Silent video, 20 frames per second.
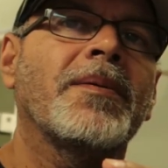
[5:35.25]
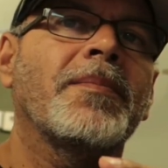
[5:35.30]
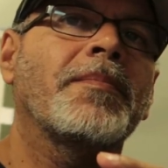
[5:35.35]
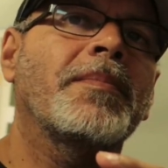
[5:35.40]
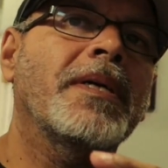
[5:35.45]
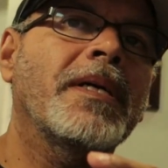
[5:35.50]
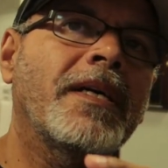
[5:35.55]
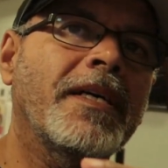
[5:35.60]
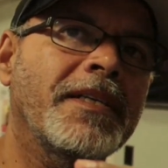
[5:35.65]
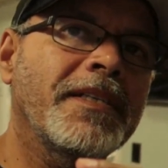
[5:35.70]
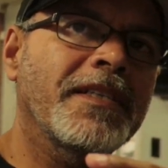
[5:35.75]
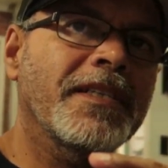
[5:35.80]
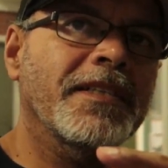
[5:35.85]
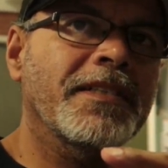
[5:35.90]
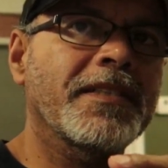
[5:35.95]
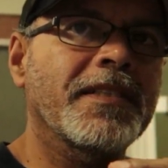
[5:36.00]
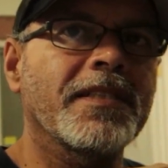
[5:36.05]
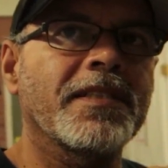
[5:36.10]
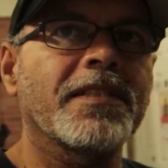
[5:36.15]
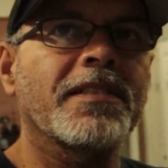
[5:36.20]
behind
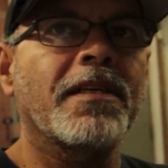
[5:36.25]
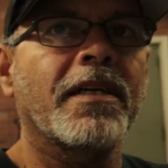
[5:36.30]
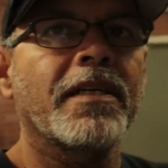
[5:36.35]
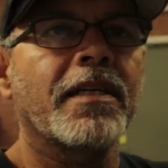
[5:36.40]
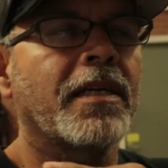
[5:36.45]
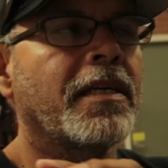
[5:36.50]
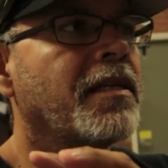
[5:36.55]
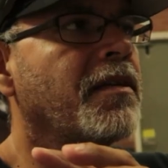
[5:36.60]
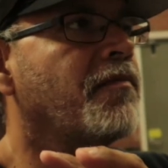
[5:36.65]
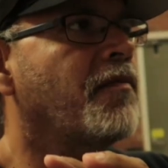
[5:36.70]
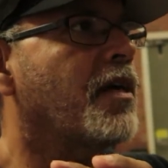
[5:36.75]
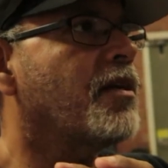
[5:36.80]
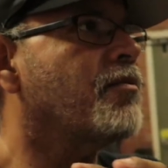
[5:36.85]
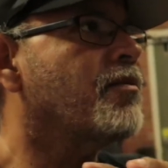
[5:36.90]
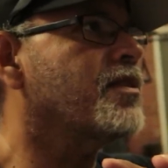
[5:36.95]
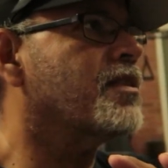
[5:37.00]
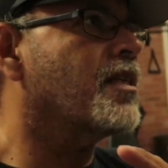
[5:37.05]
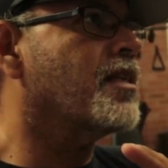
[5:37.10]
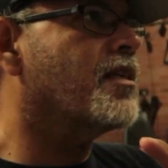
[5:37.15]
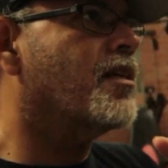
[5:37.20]
us, is like any
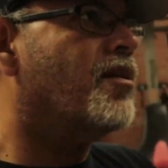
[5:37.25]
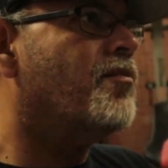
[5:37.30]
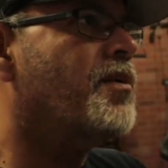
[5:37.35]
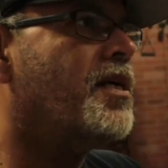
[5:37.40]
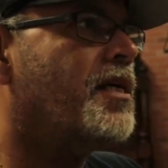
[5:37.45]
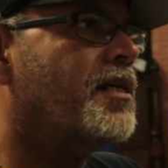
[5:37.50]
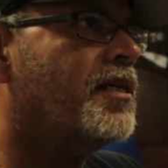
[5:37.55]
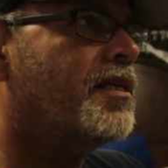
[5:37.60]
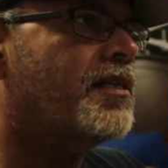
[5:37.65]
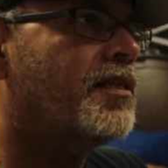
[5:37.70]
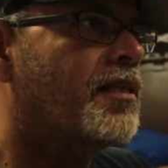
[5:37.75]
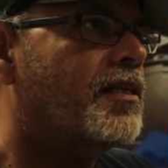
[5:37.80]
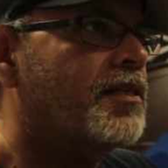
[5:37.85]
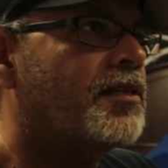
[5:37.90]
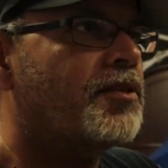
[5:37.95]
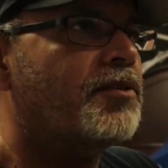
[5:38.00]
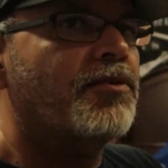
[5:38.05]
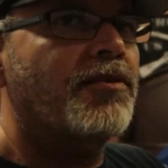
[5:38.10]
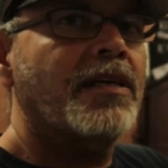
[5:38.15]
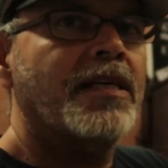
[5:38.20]
veterans can come in and
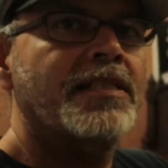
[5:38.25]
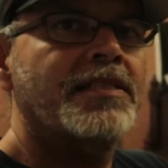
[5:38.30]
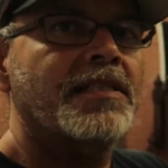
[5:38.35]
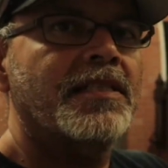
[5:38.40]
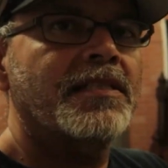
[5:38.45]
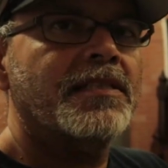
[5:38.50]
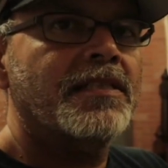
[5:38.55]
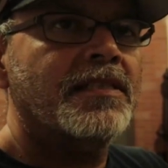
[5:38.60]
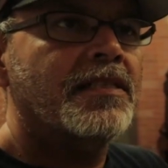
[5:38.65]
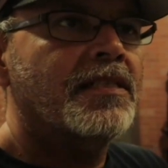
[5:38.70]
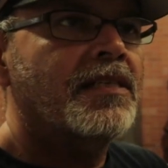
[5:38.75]
utilize this?